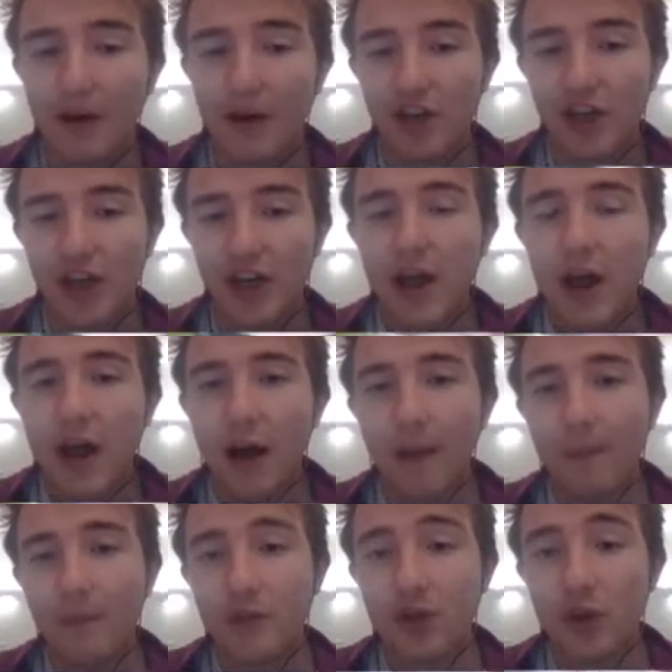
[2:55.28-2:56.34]
punchy.
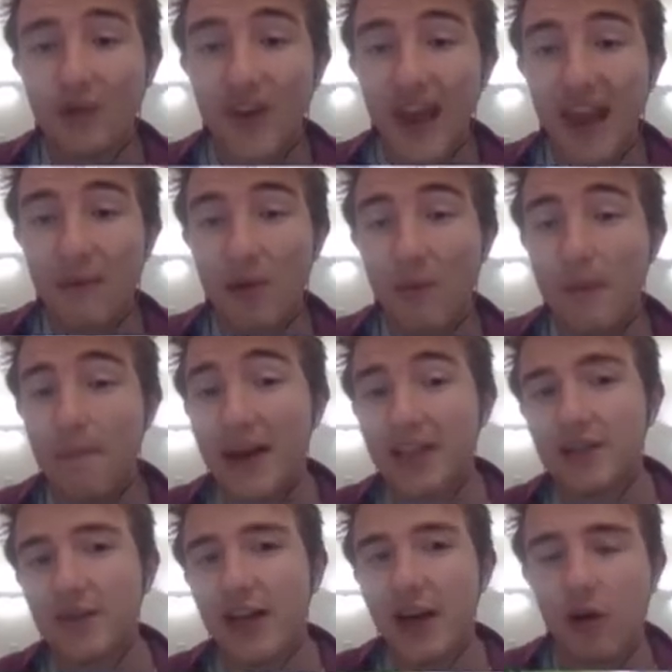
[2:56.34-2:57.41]
So for him, it would be
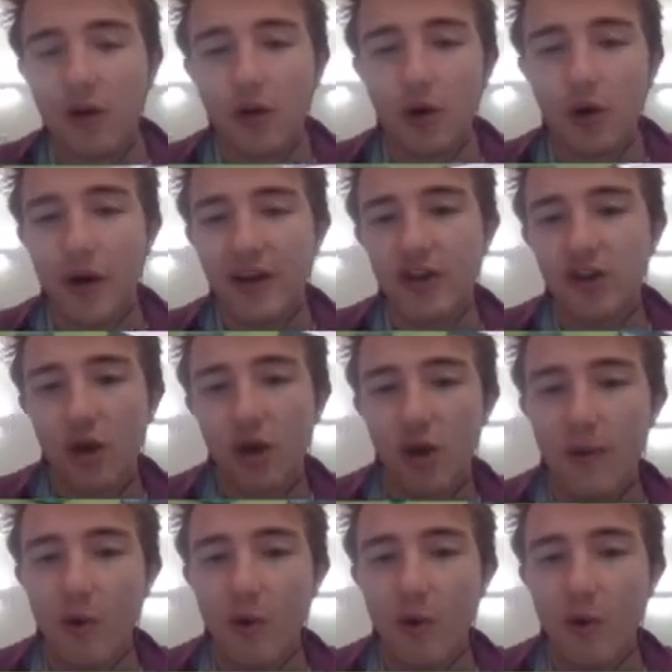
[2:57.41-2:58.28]
best if he got away solo.